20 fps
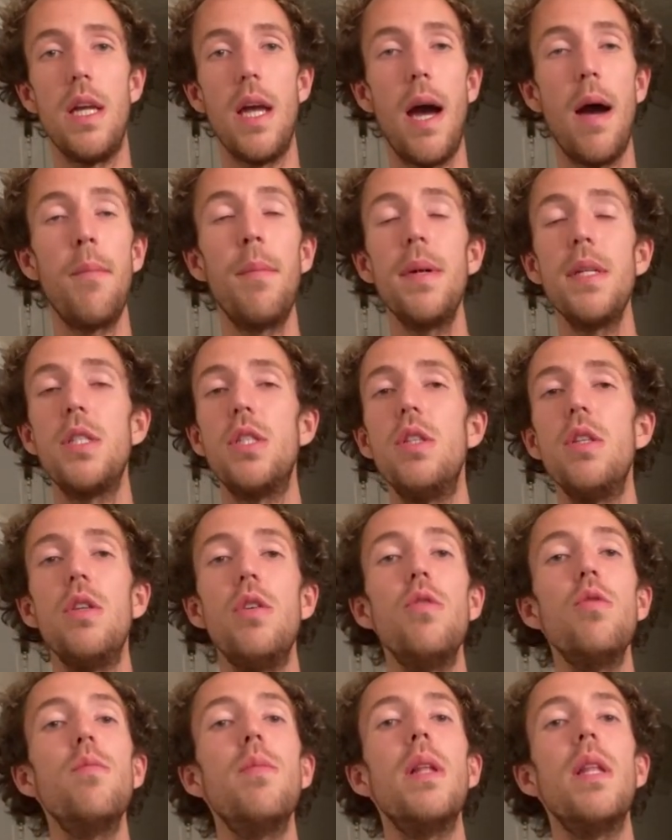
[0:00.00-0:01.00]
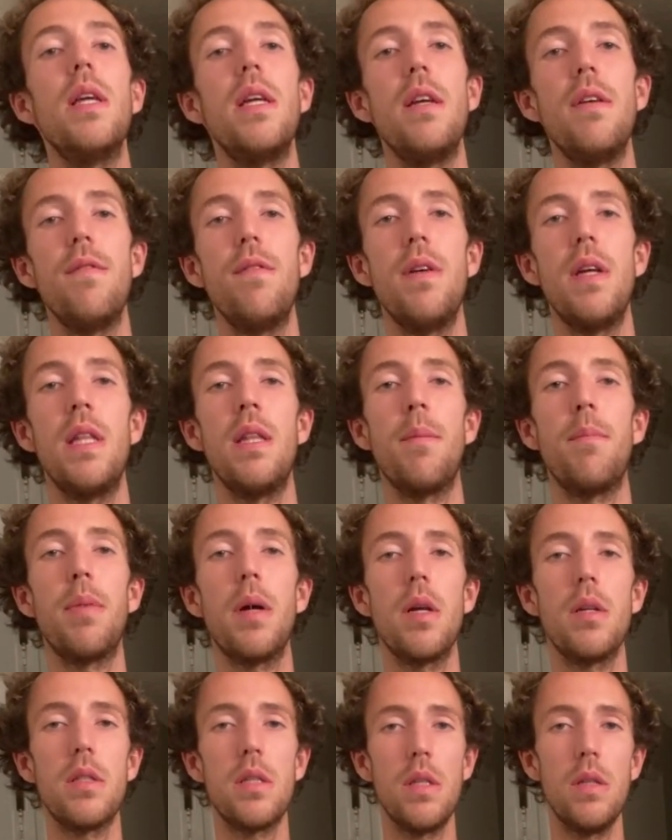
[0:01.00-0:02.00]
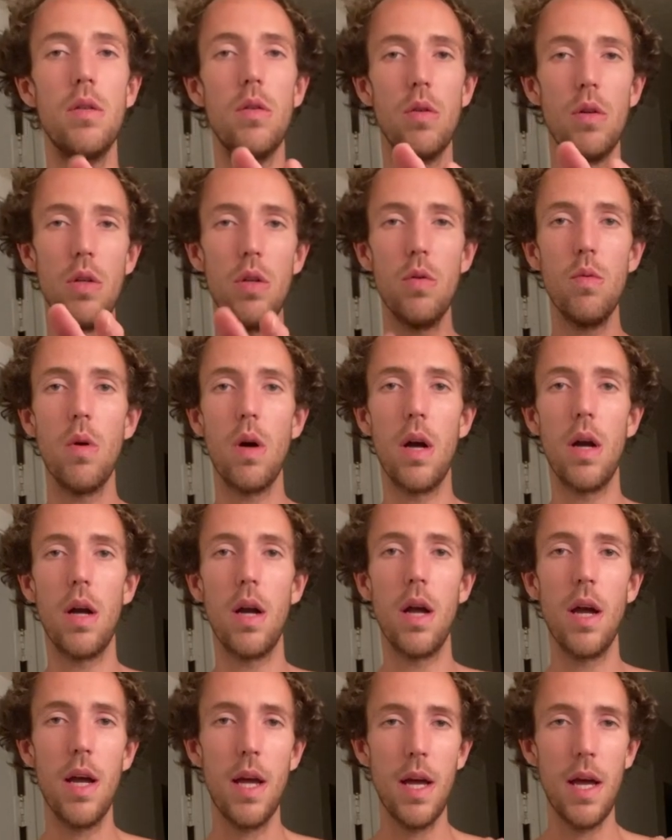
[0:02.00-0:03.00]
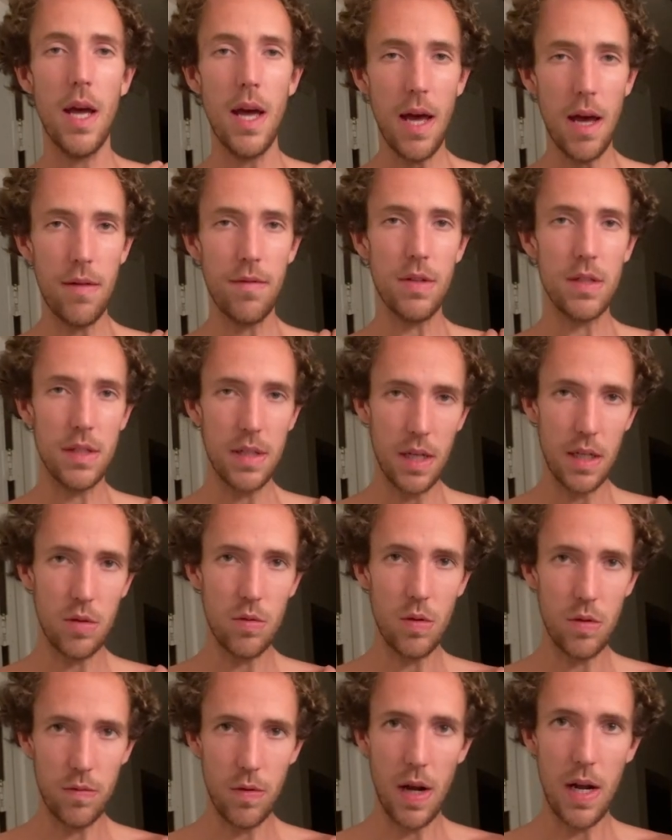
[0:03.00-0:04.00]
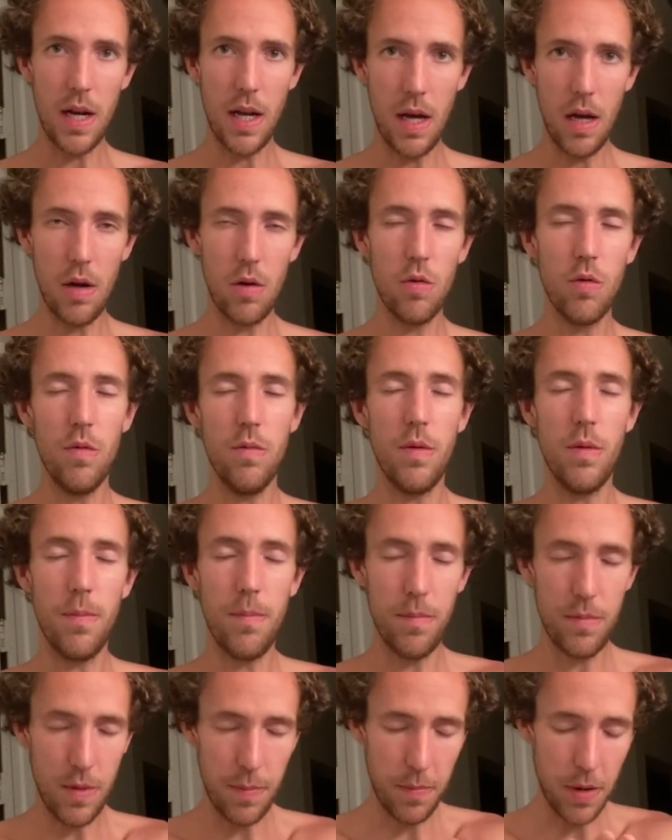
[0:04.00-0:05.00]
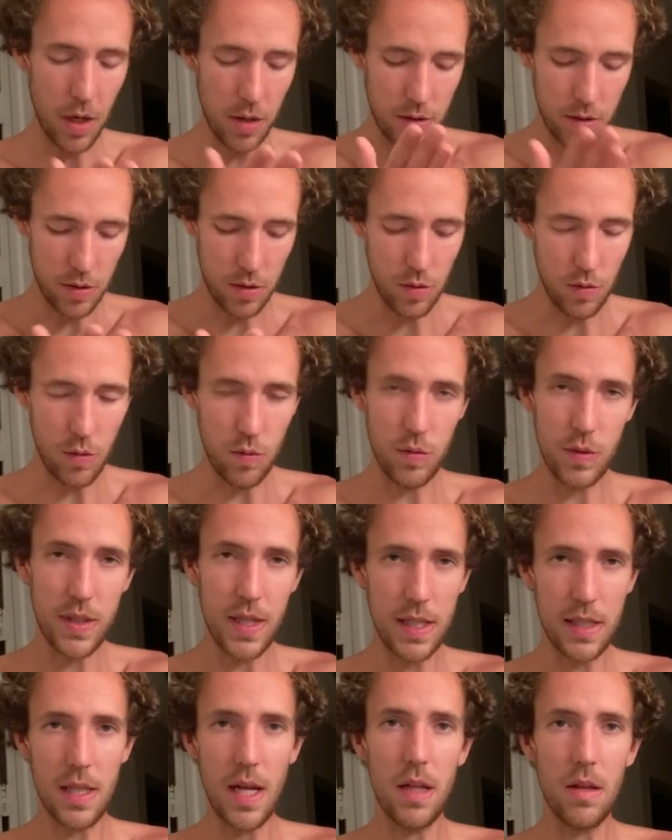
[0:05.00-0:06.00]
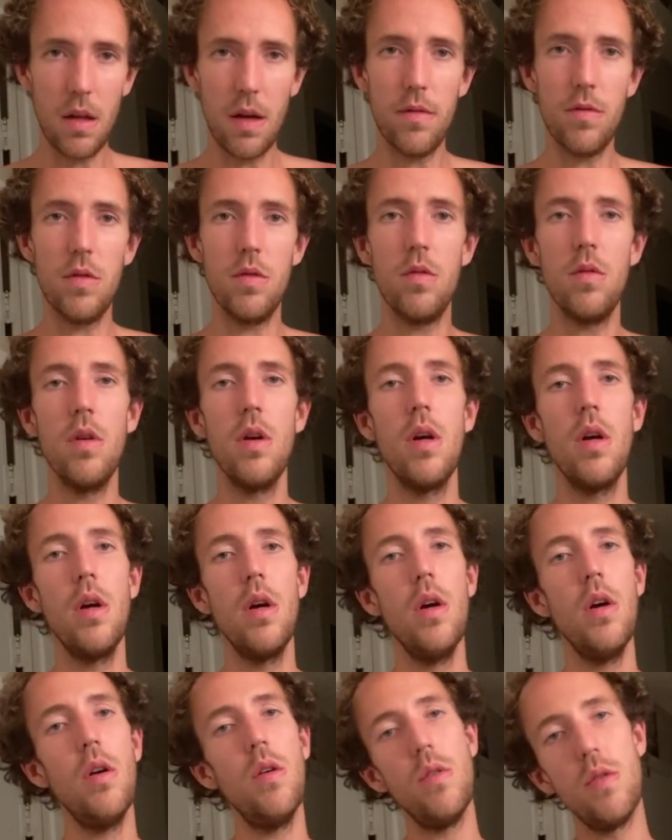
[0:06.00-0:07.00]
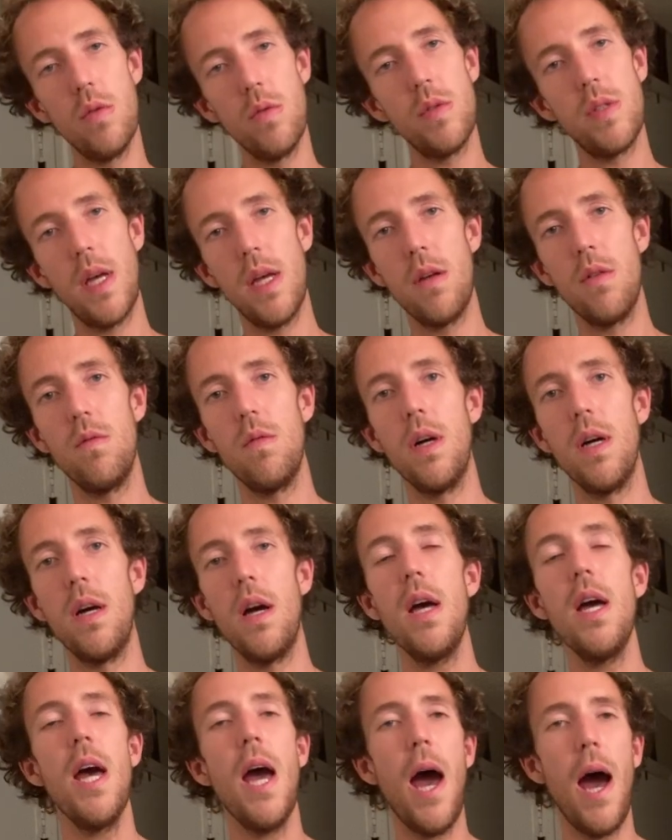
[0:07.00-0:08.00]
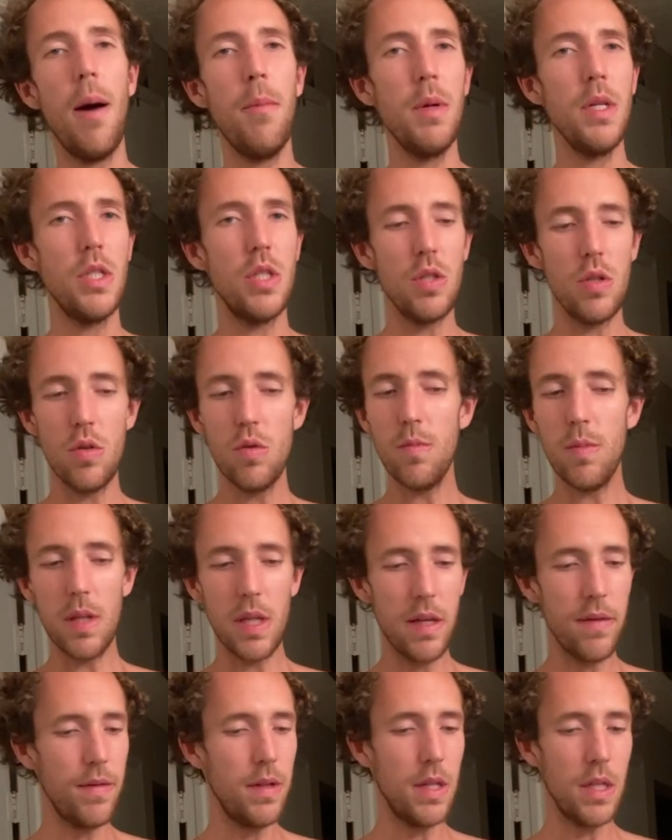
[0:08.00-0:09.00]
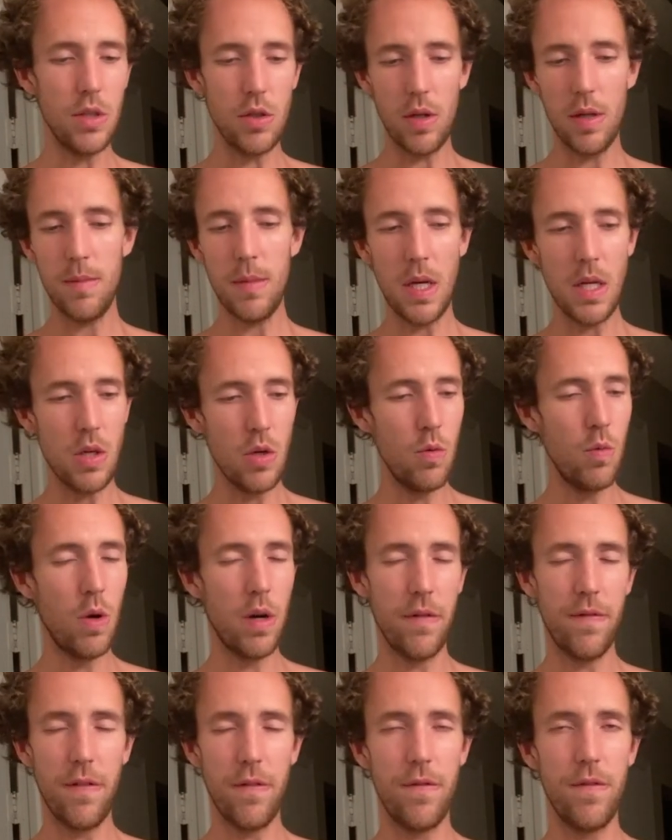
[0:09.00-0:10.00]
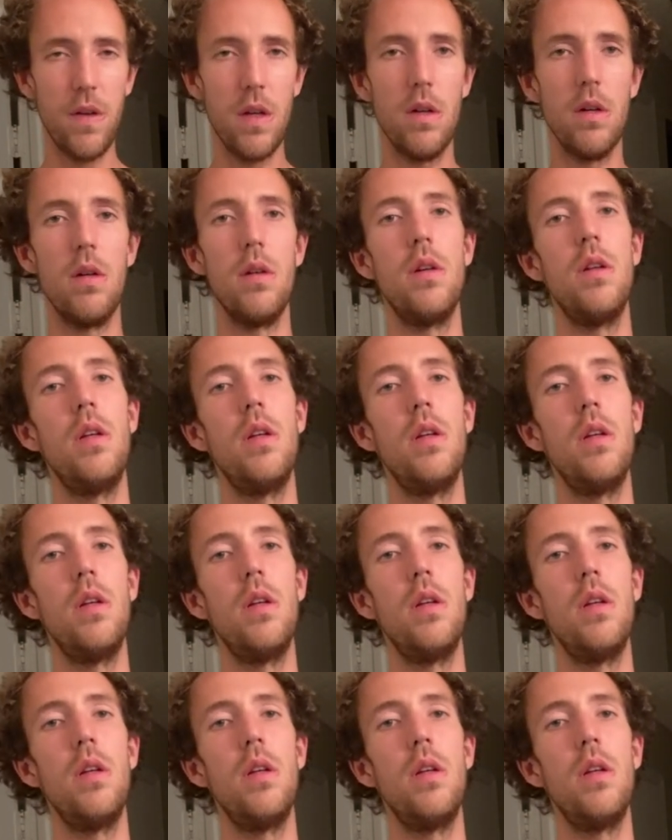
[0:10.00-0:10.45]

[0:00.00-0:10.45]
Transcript: How much do you believe in the person who you are having sex with right now, who the, the person who says they love you, who you say you love? How much do you believe in the dream that you want to fulfill?